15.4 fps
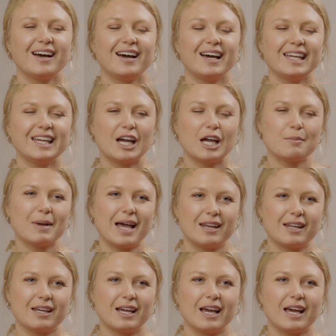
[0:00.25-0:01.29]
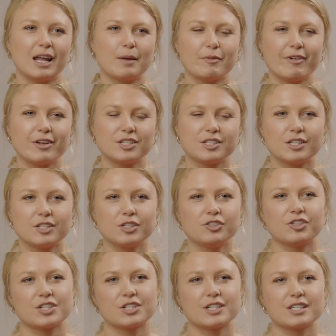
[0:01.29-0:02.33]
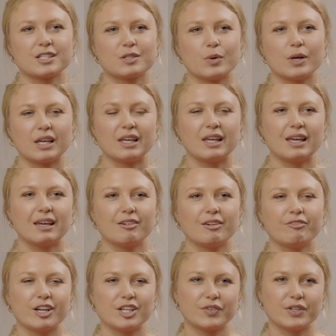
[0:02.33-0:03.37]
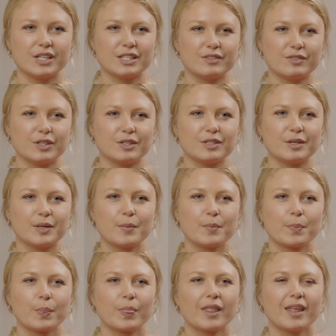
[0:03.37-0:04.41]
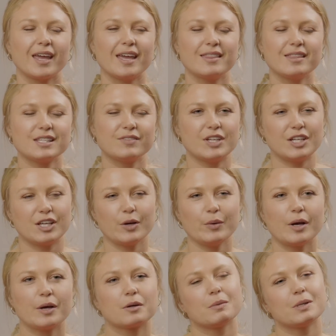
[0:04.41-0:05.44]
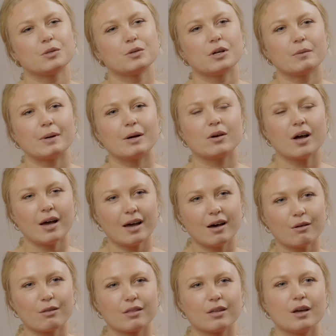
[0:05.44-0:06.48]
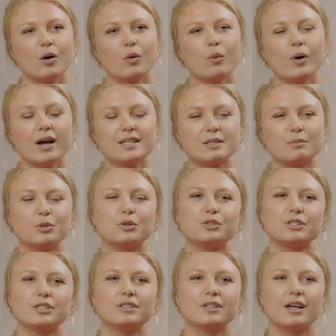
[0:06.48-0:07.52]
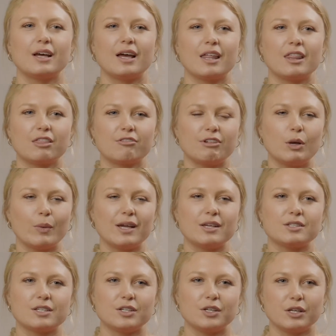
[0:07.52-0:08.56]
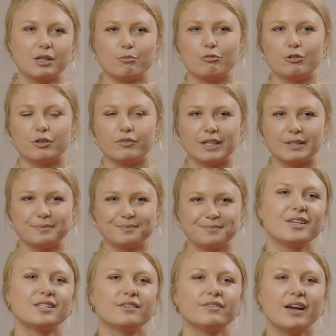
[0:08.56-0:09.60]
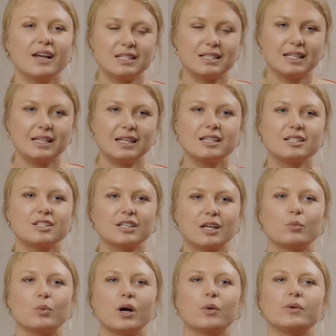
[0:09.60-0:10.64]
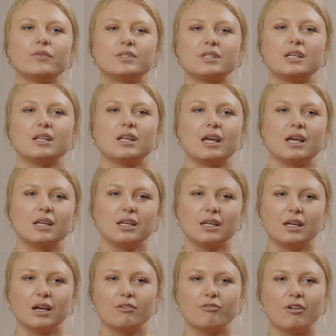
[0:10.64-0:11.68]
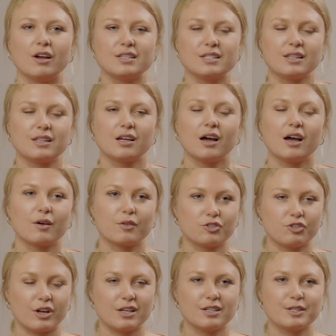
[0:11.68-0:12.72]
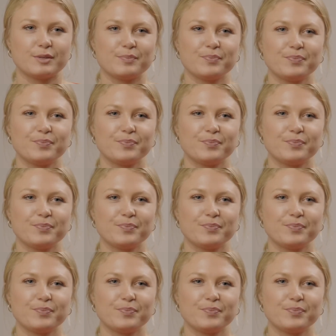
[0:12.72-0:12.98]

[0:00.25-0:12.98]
Hi, I'm Hannah and I'm a registered nutritionist working here at Fresh Fitness Food. In this video, I'm going to be talking about gut health, why it's important, and 3 ways that you can improve it. So firstly, let's look at why we've seen a rise in the gut health trend.